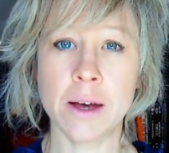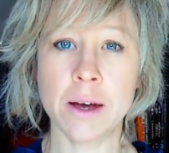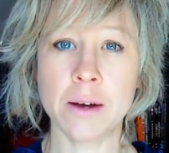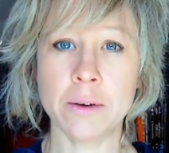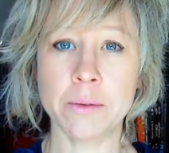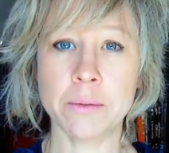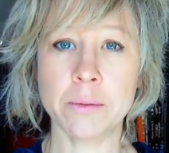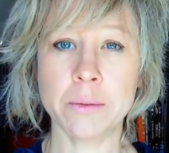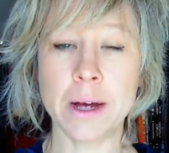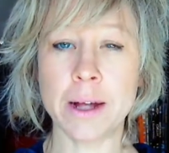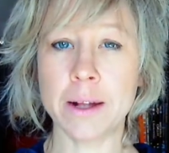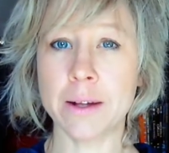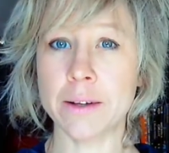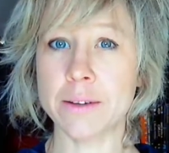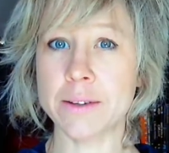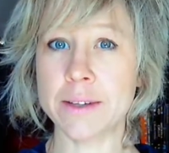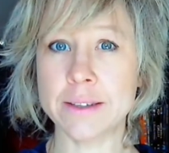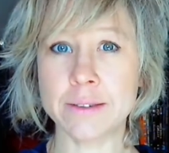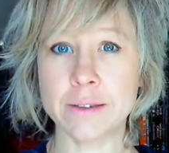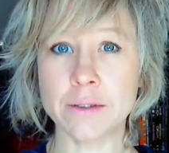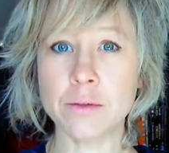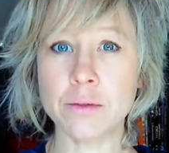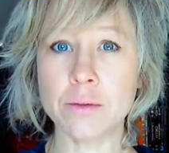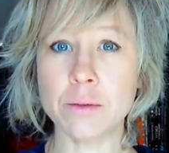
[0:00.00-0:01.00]
Well, this
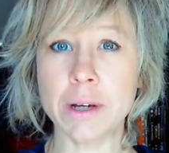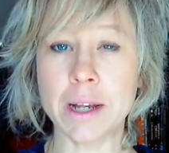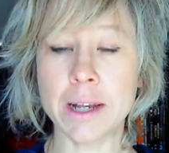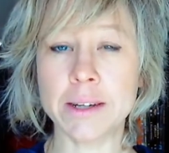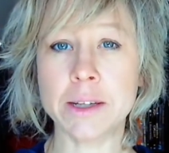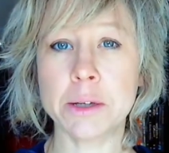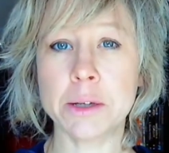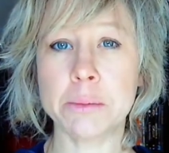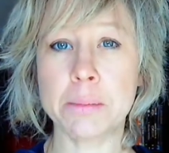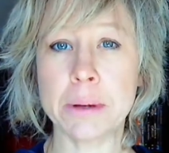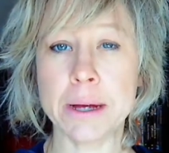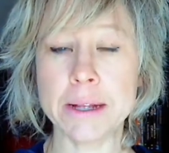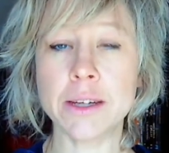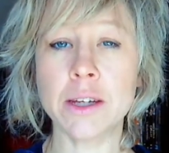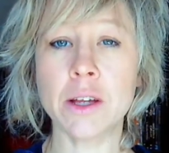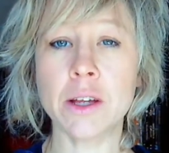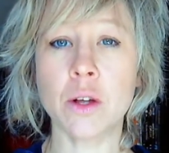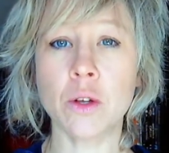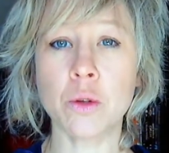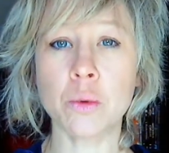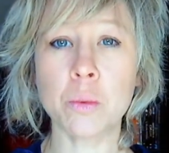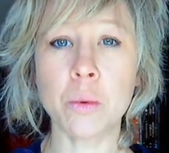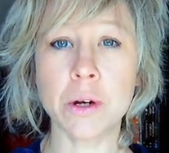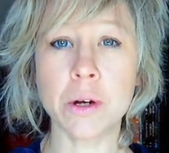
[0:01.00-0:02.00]
is really depending on
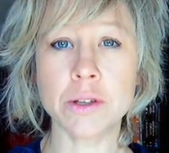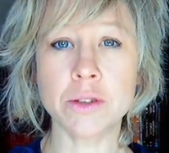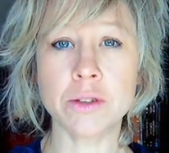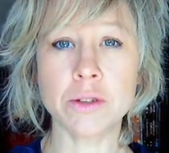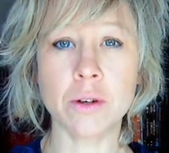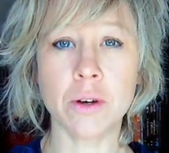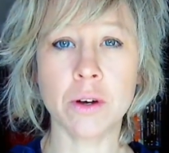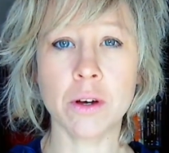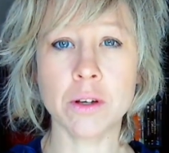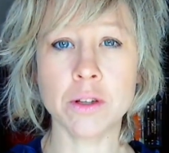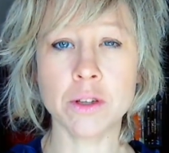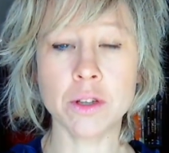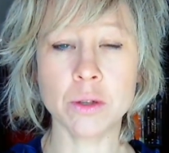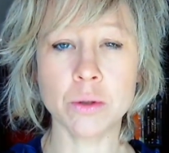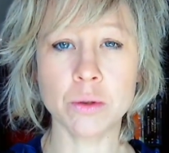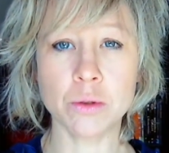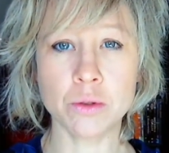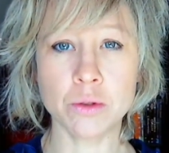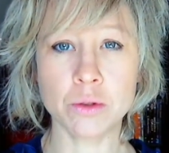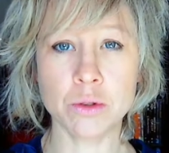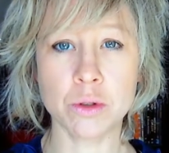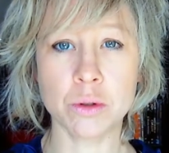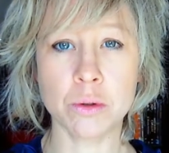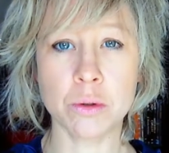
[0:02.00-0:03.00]
what you are
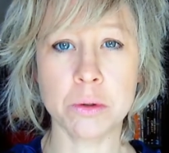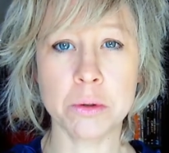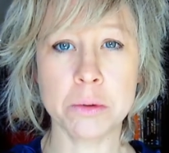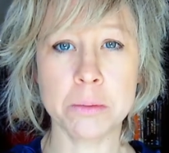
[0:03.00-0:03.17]
used to,